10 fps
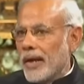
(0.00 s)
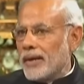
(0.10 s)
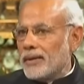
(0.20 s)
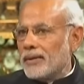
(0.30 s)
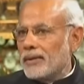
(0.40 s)

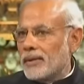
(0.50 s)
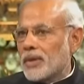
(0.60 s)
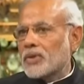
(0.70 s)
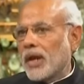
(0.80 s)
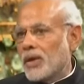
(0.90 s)
let
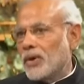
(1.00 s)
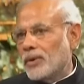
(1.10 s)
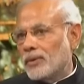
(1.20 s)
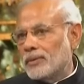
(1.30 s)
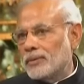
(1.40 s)
the
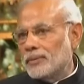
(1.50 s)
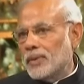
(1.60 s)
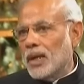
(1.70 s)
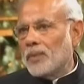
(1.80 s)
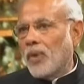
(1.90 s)
shadow
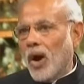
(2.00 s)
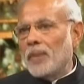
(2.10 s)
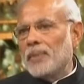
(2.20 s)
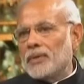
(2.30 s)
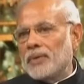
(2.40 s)

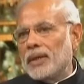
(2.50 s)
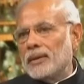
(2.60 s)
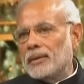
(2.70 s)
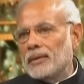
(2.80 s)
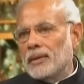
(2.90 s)
fall
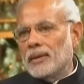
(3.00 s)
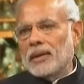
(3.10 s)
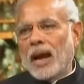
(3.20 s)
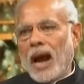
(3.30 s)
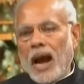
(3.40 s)

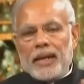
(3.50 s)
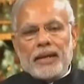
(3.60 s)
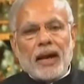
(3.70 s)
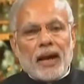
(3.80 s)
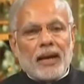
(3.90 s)
between the
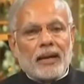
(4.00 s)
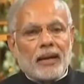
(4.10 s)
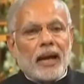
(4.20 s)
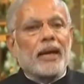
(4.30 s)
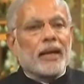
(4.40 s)
idea
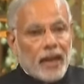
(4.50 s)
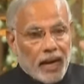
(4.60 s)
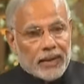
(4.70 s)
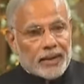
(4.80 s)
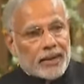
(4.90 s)
and
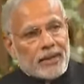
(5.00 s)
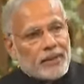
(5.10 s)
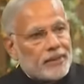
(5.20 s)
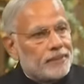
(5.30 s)
reality.